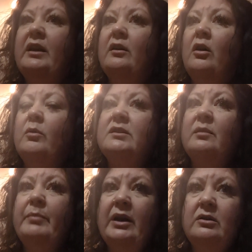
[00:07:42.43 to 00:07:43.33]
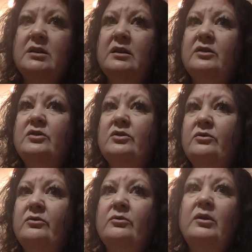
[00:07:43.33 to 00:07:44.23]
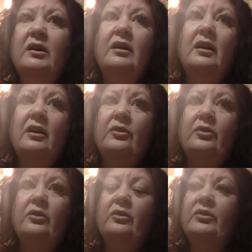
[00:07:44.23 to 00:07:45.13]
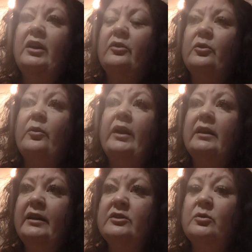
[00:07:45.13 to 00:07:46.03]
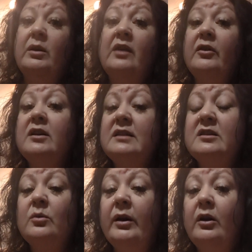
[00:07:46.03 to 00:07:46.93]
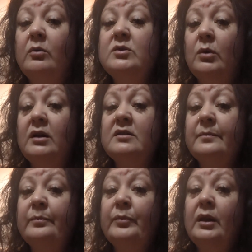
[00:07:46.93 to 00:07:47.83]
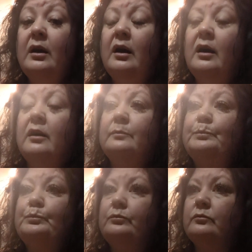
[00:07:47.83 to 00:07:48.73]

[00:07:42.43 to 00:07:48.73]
then always comparison to other, the other grandkids or whatever, because that's the way it always was. Um,